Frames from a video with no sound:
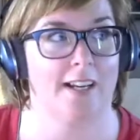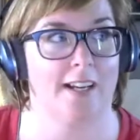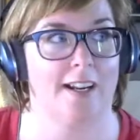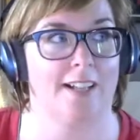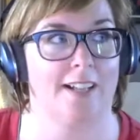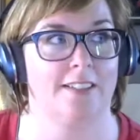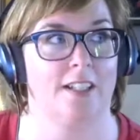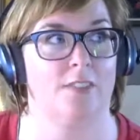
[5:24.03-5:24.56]

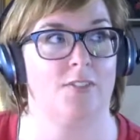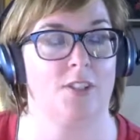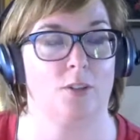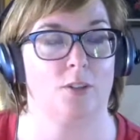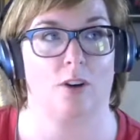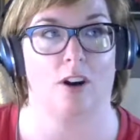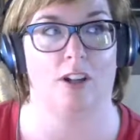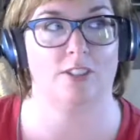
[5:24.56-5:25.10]
as if you were
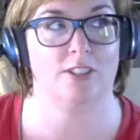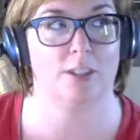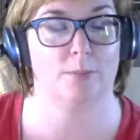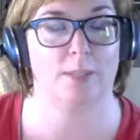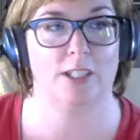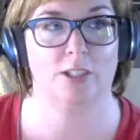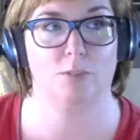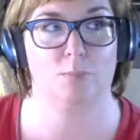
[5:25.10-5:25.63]
on
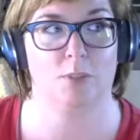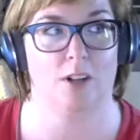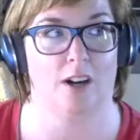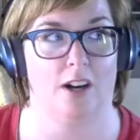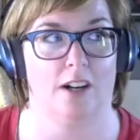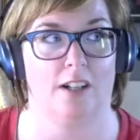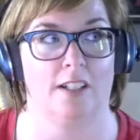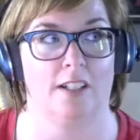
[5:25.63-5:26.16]
somebody's blog